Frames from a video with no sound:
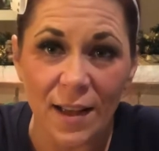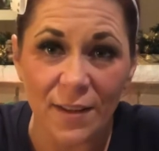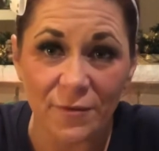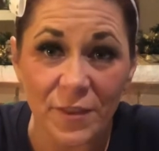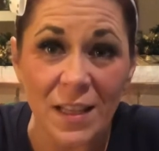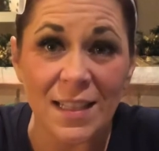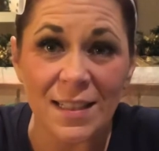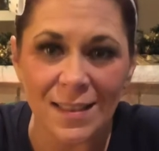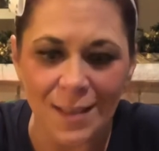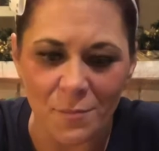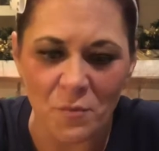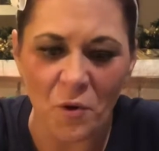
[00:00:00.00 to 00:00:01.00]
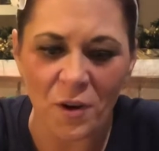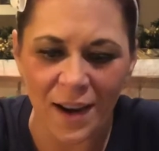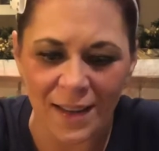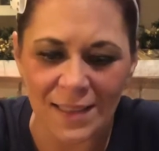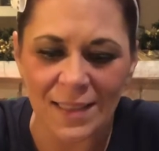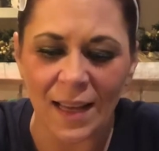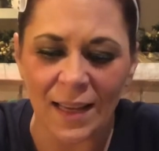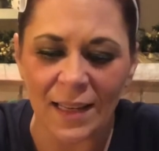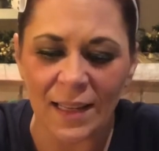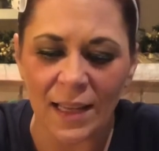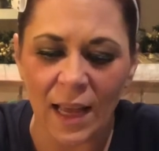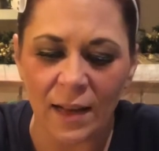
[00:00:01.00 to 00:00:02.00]
feeds more
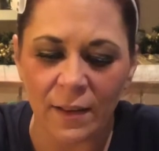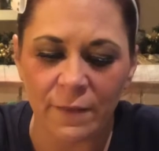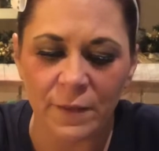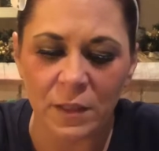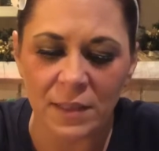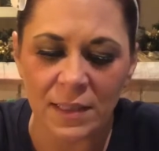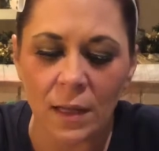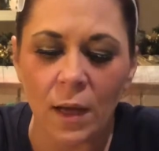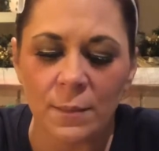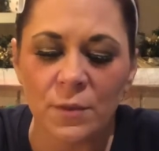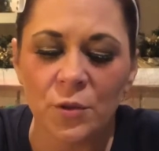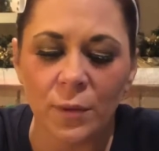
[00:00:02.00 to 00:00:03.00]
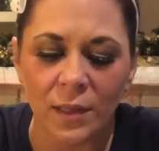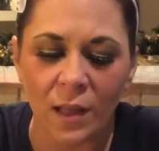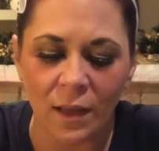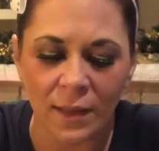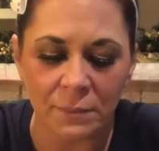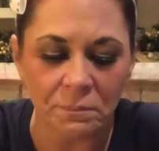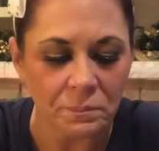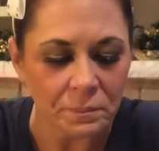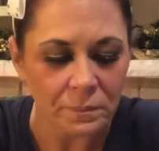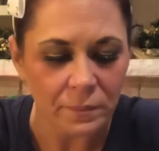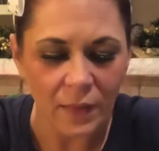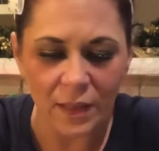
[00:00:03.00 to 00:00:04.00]
anxiety. And I feel it's time to align.
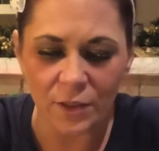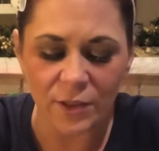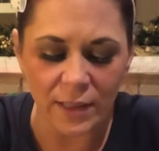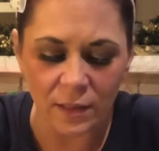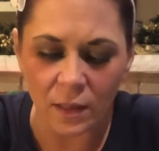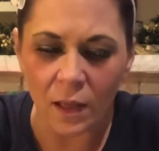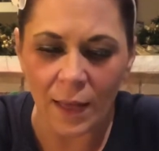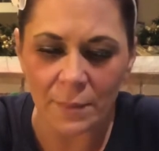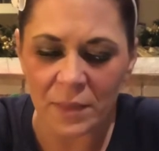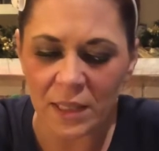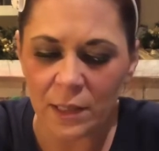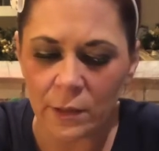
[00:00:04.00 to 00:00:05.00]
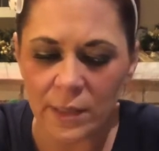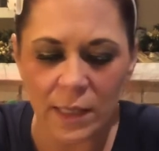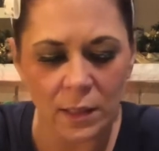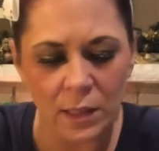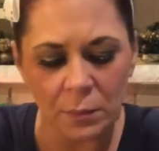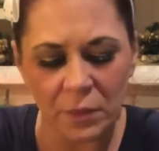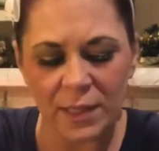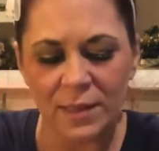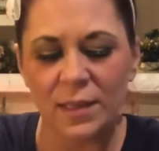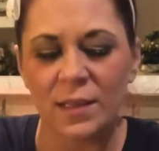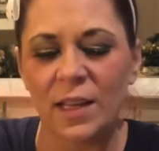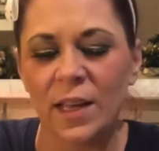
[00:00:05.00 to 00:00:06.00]
There's an alignment here taking place
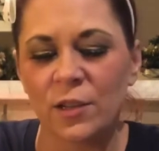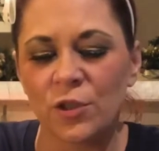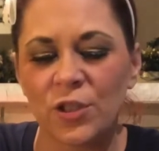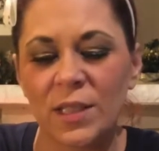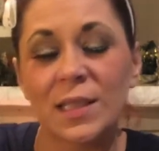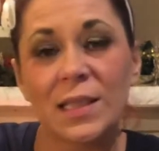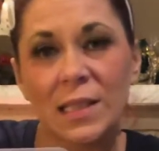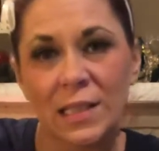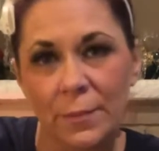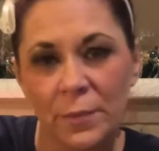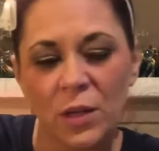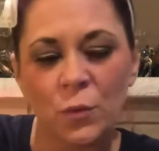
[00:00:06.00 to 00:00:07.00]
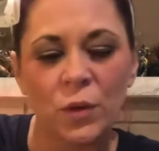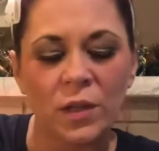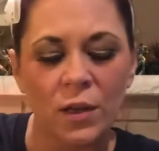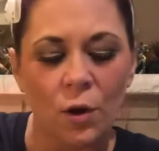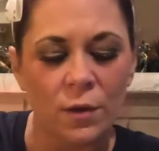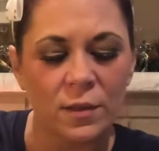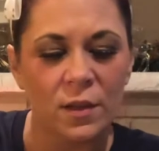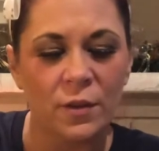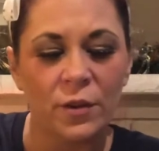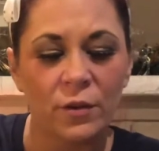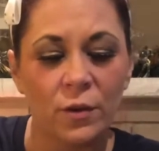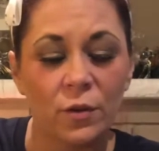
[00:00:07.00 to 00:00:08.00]
in the energies as somebody really calls on
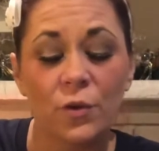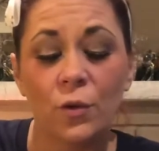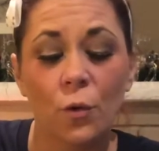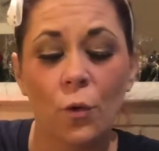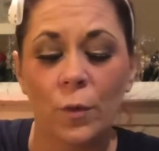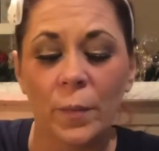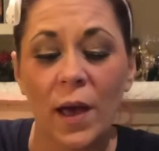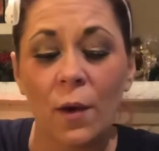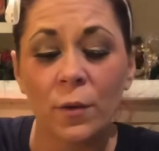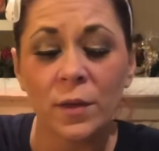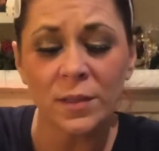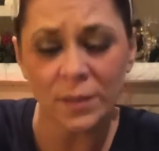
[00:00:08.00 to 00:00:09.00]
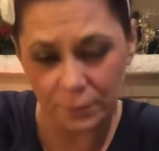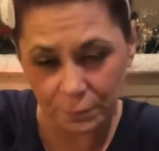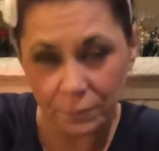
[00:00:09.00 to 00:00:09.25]
their core powers.